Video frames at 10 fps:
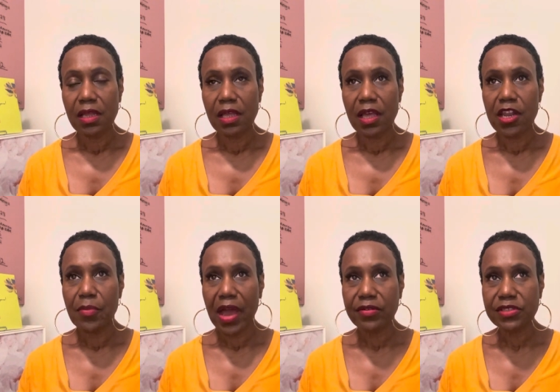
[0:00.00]
In a
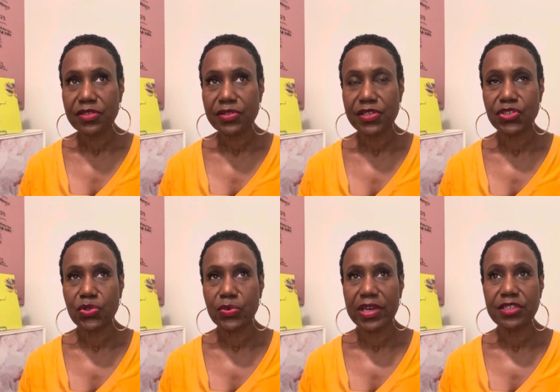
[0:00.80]
marital
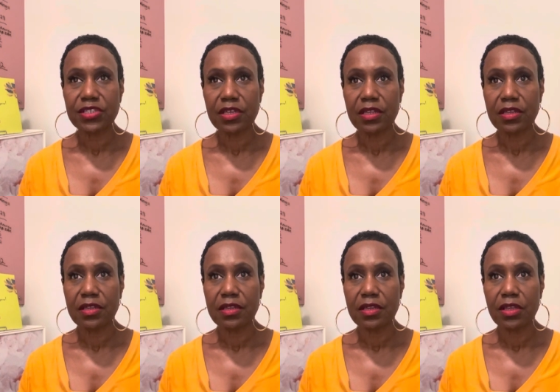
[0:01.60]

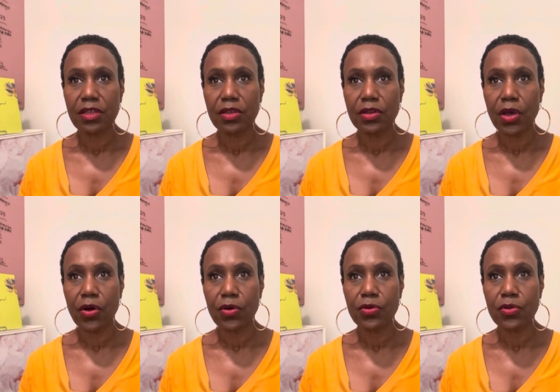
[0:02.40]
situation, you
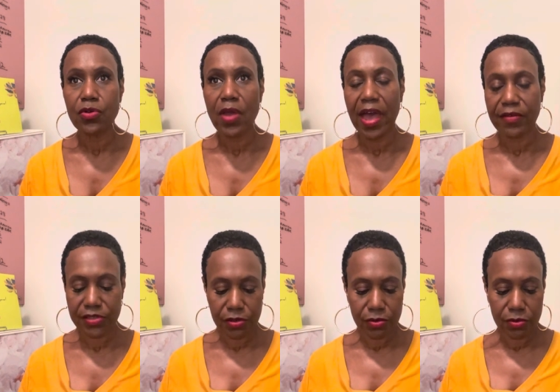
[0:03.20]
know, you have
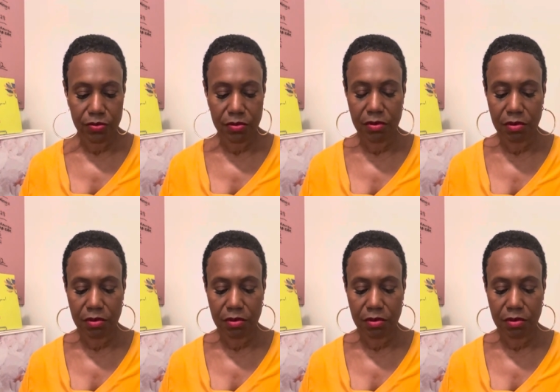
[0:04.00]
to